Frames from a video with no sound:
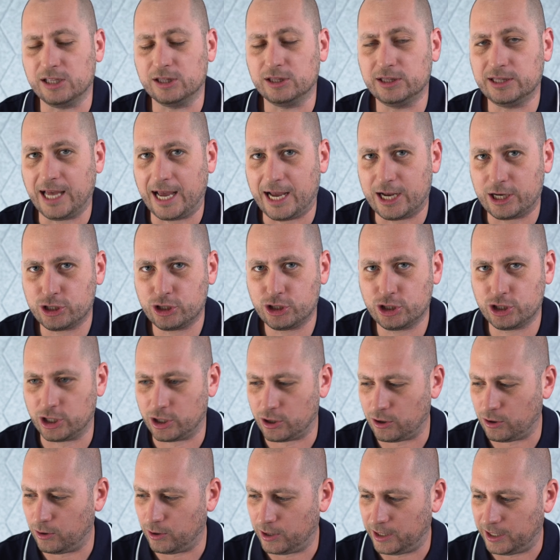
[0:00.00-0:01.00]

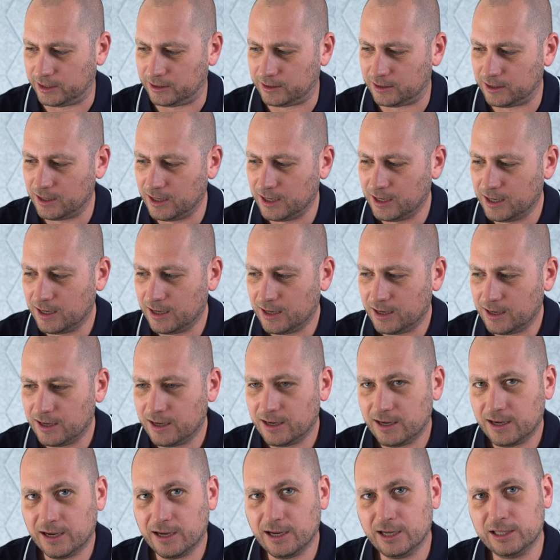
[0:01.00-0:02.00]
texture on it.
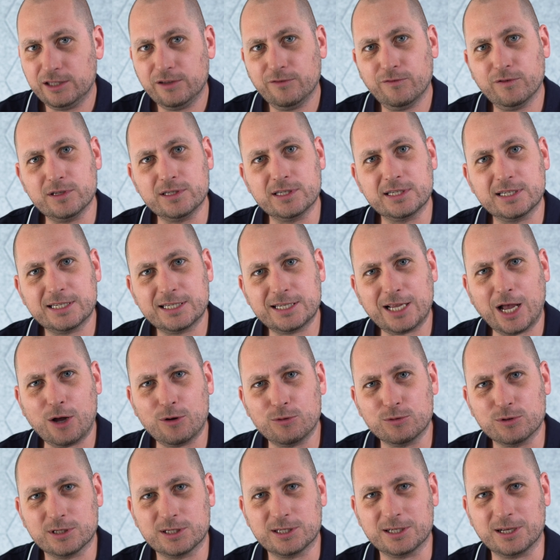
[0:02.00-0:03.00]
It even
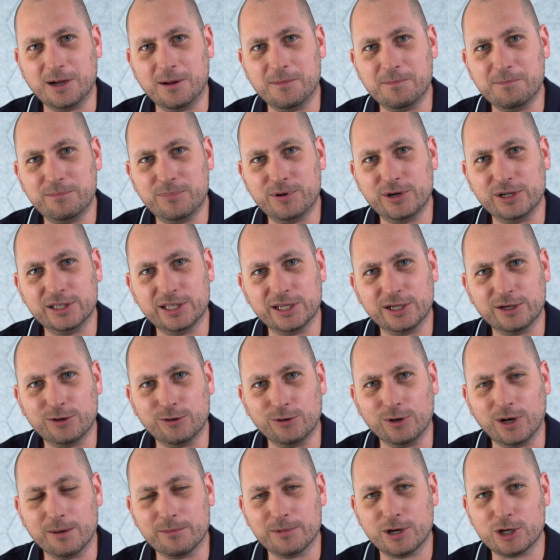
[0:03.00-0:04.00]
sounds pretty
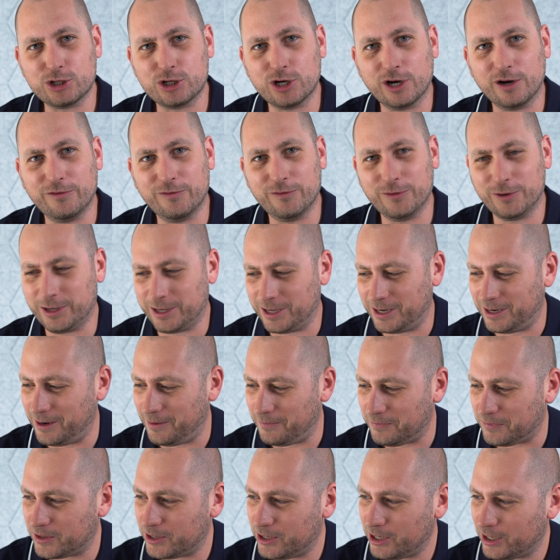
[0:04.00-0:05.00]
cool. I'm not sure if you
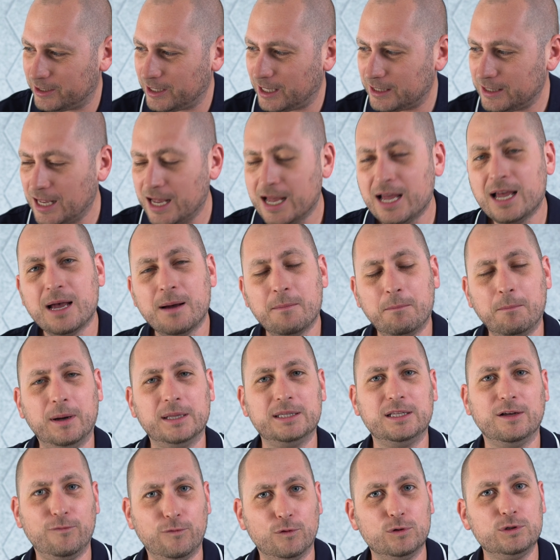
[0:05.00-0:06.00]
can hear that,
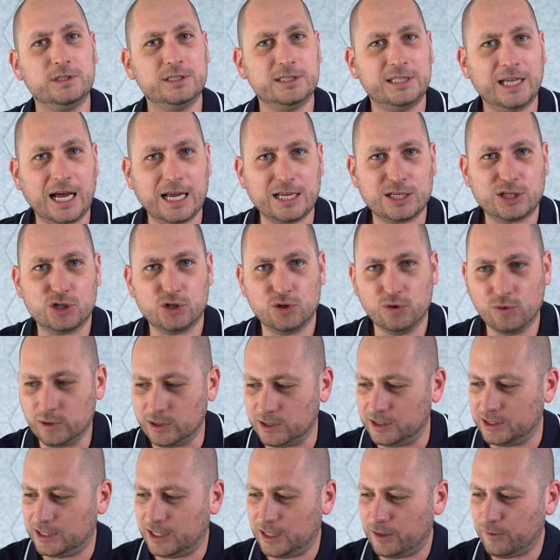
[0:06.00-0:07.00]
but the phone does
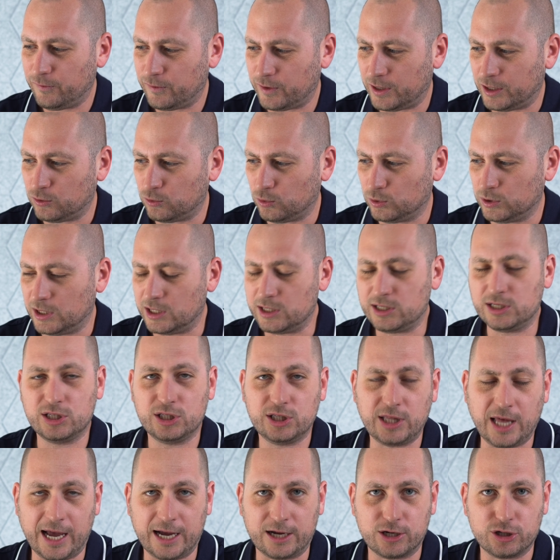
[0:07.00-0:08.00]
look different with this
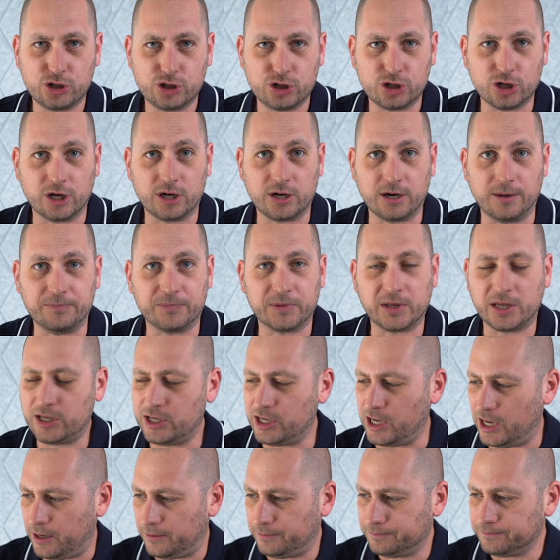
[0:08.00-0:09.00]
texture
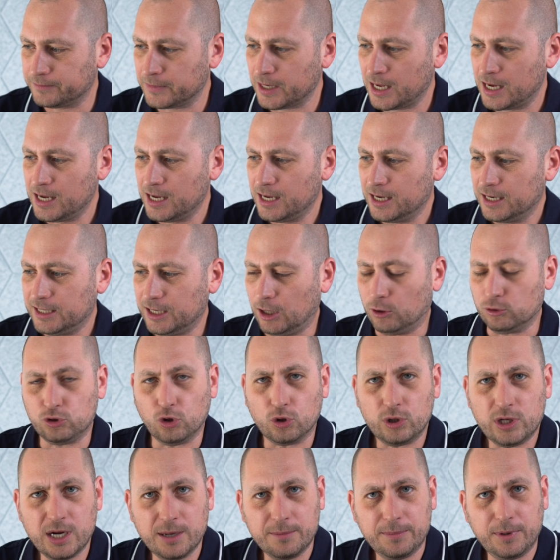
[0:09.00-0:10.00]
here. Now,
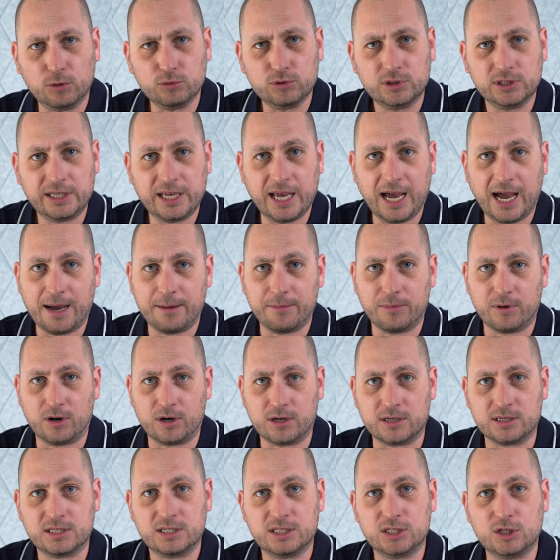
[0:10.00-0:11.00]
talking about
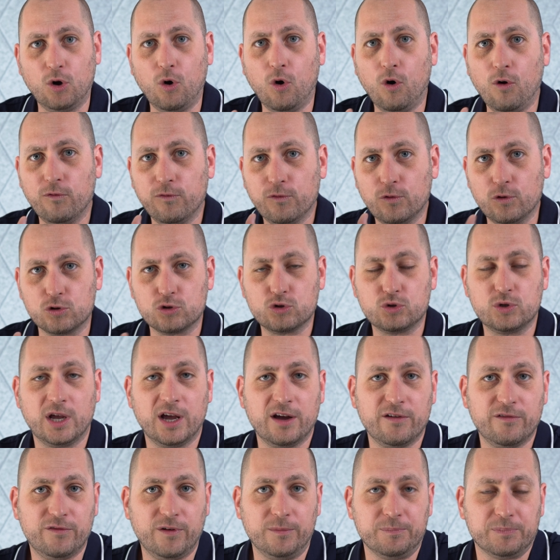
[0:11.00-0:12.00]
cameras, so of course we
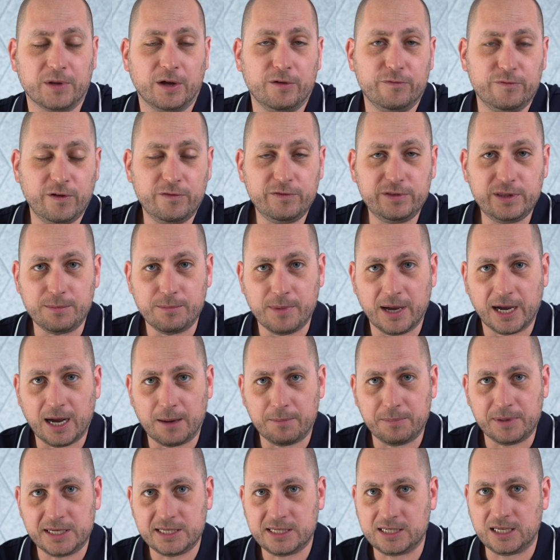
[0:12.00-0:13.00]
have a 50
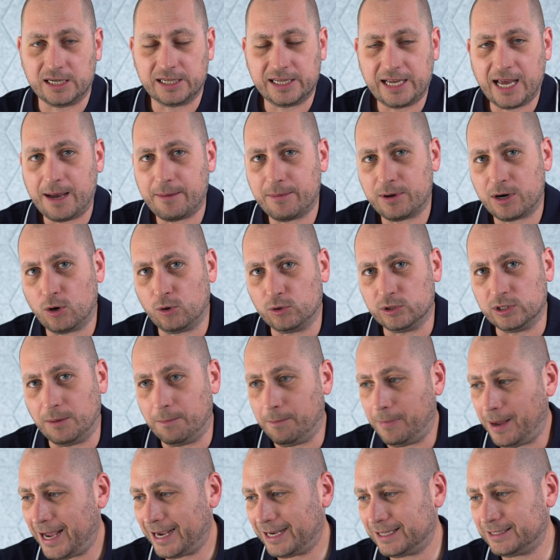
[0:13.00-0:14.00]
megapixel camera on the
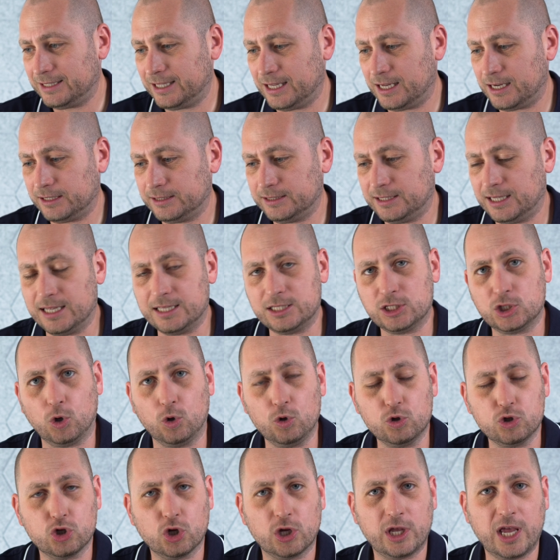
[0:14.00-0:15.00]
back there that's
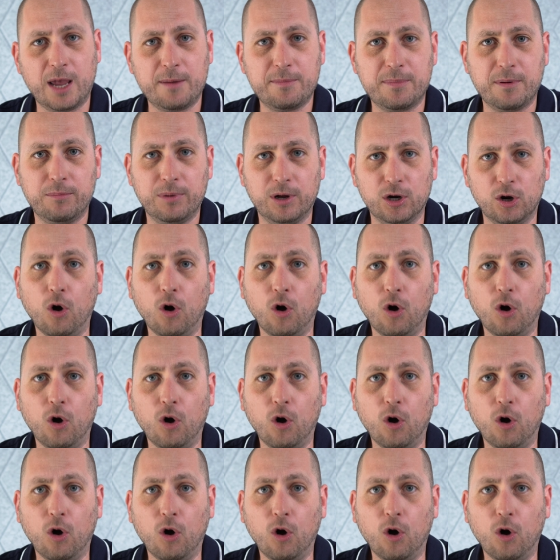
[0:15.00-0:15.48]
also capable